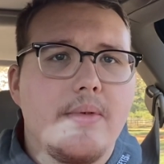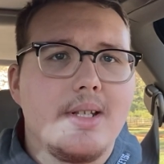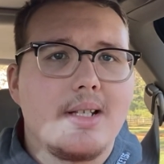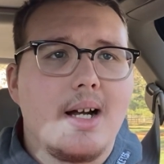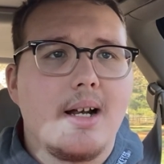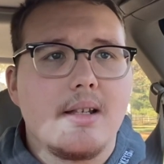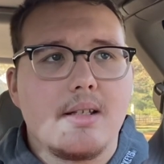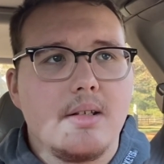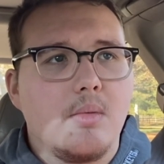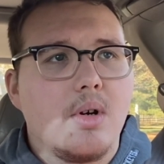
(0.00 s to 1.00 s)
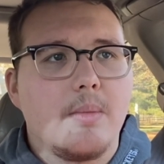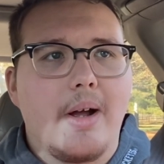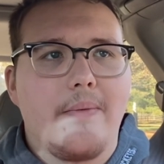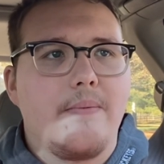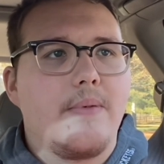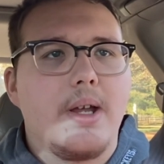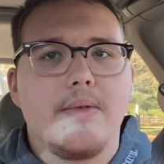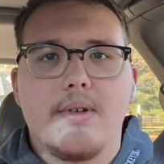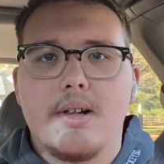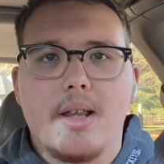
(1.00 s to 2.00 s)
He's honestly one of my
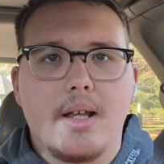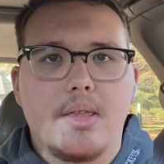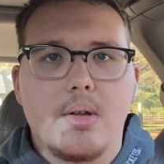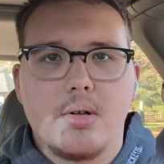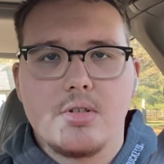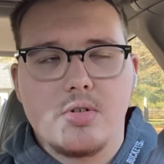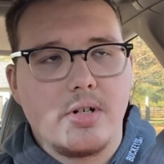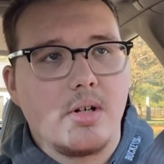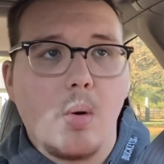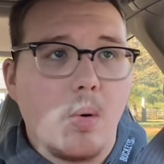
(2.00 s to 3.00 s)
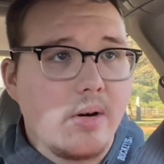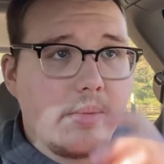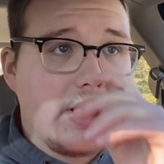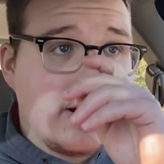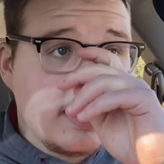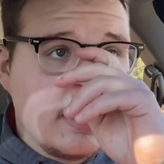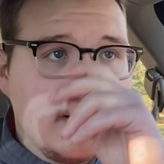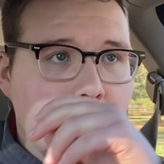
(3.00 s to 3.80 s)
favorite, like, third string quarterbacks.